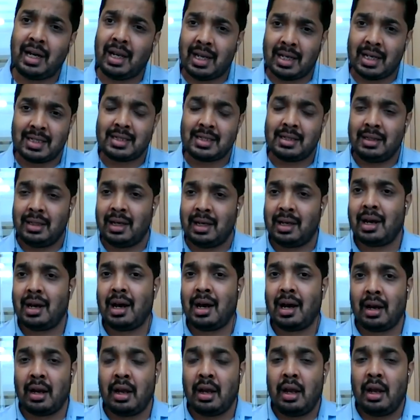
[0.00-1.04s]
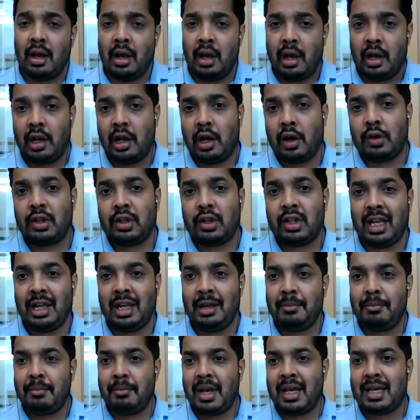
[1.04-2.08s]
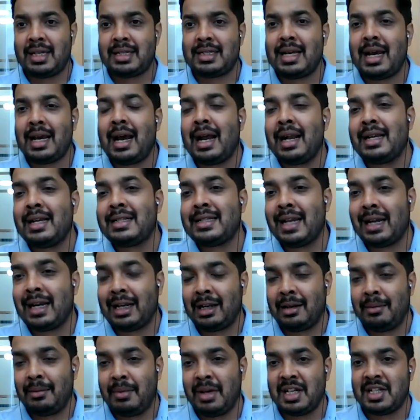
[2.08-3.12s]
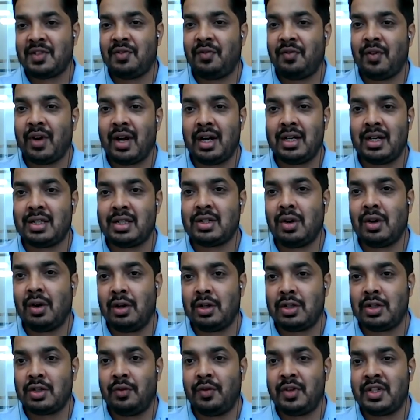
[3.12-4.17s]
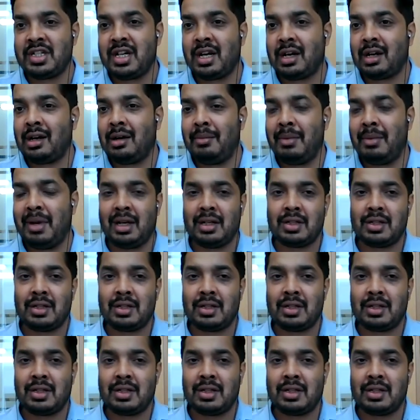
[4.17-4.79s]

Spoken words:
Yes, there are now theme-based and sector-based funds also which are coming.